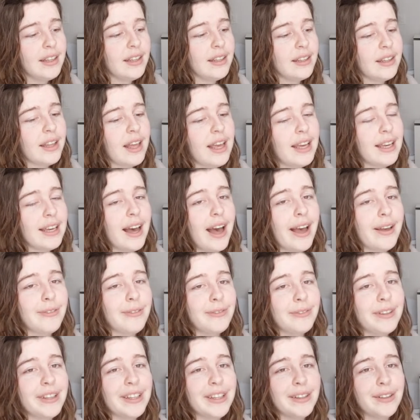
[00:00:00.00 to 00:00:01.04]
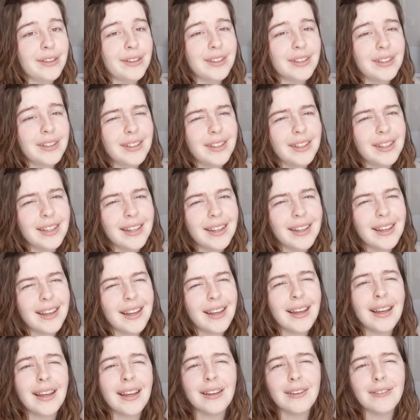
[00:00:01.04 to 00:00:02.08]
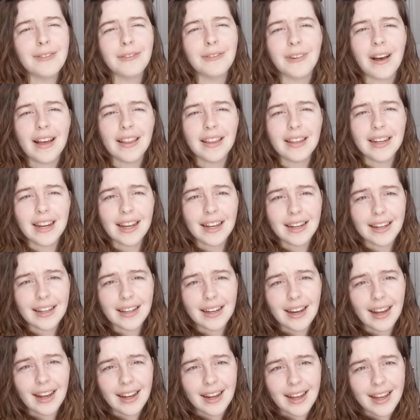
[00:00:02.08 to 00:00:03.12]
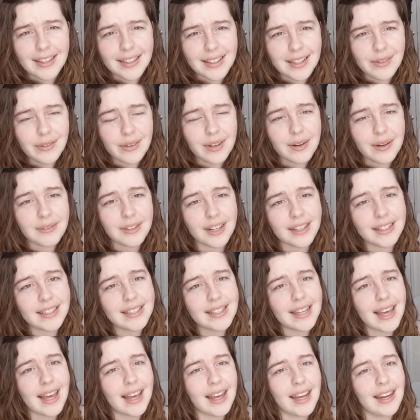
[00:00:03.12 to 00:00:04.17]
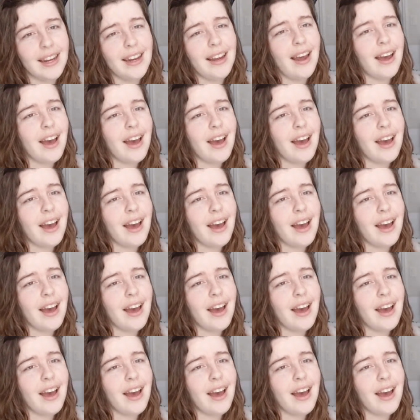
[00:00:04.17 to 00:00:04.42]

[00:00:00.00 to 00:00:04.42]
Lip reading: like, I feel validated, I guess is what I'm trying to say.